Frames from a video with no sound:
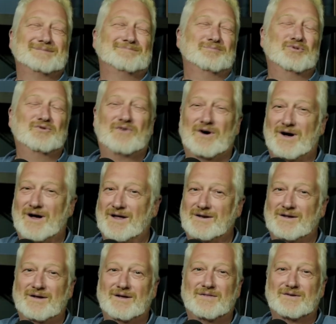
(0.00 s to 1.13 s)
Move on.
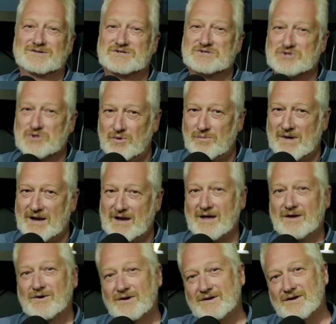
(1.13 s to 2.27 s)
There's too many
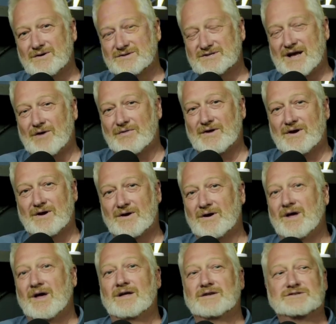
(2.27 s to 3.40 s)
good deals out there
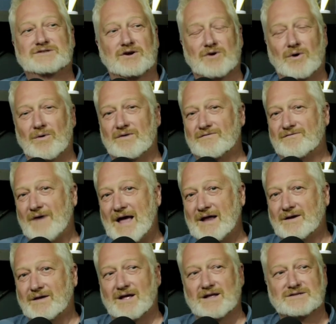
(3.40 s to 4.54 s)
to go and fight
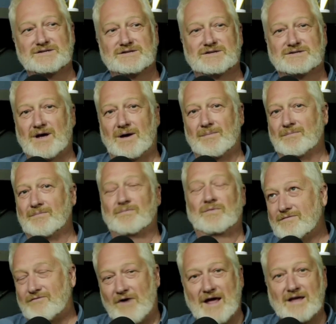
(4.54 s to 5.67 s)
against some
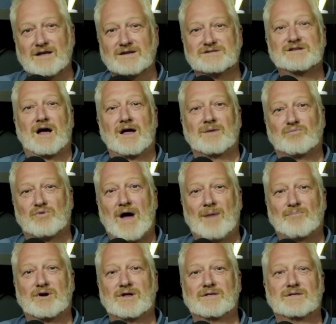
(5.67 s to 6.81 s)
Frankenstein
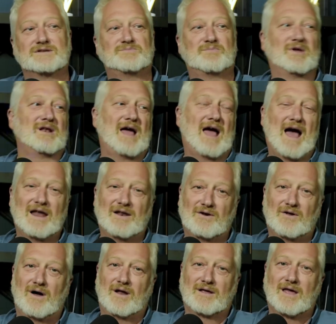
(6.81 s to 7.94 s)
property that's been added
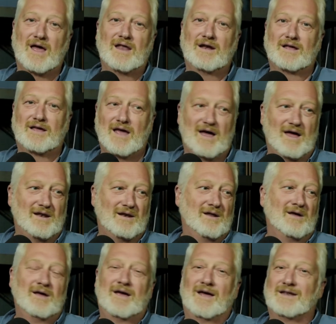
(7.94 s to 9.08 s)
on again and again
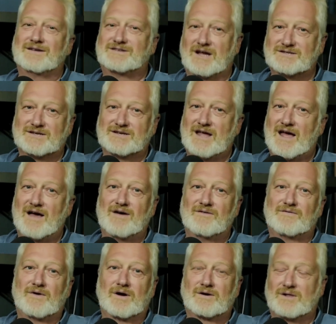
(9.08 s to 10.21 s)
and doesn't
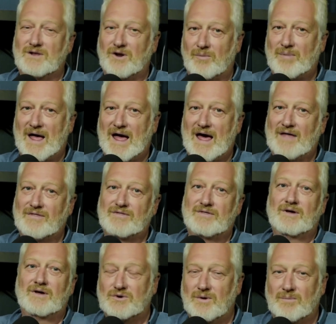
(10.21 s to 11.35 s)
have a clear path
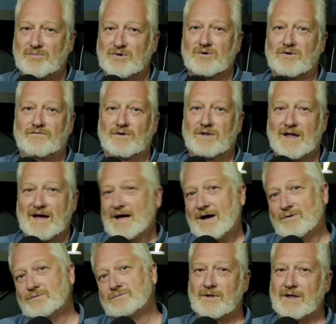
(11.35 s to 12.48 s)
to a beautiful layout.
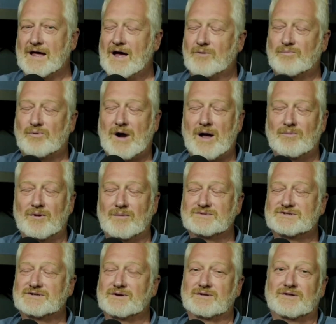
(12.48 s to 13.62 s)
Layout
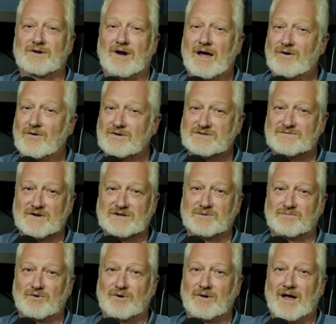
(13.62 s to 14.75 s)
problems, they're not always
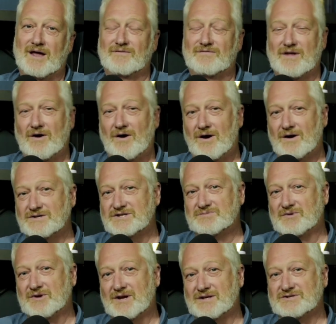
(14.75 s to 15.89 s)
fixable, and if they are, just
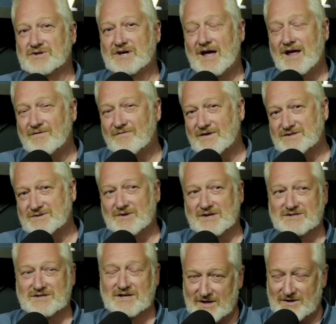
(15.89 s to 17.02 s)
because you can fix them
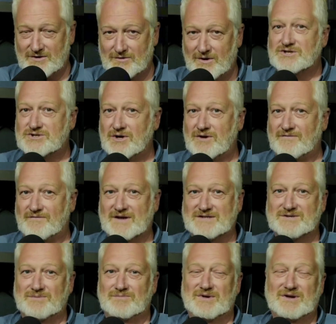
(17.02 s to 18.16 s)
doesn't mean you should fix
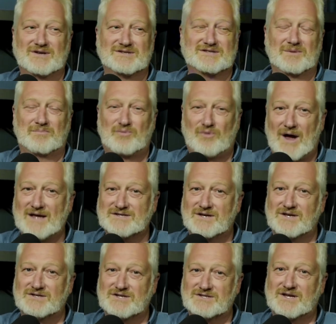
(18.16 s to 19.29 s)
them, because the price can
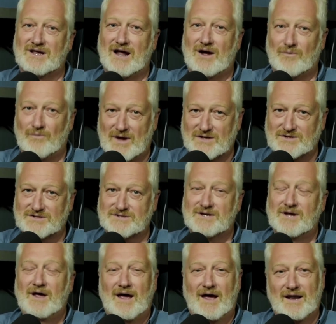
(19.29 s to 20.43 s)
just get outrageous,
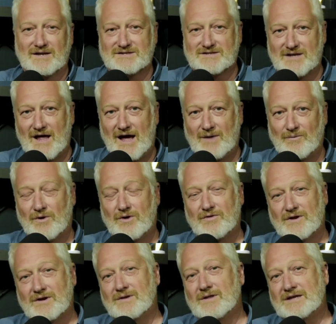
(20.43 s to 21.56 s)
and it's not worth it.
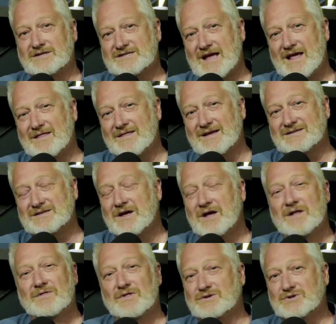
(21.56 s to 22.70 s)
They'd say this:
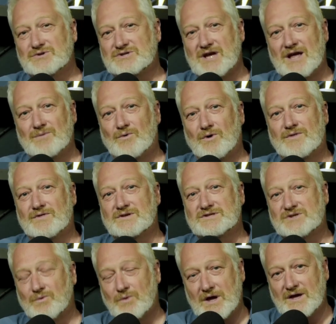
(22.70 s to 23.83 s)
the juice ain't worth the
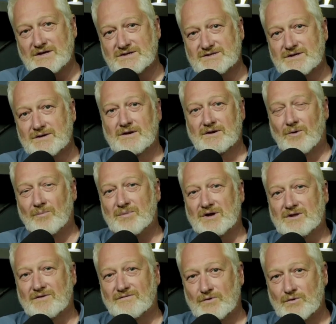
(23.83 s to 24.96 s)
squeeze, then don't pick
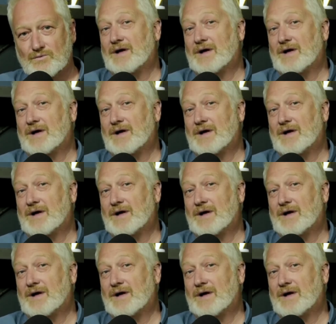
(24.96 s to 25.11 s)
the fruit.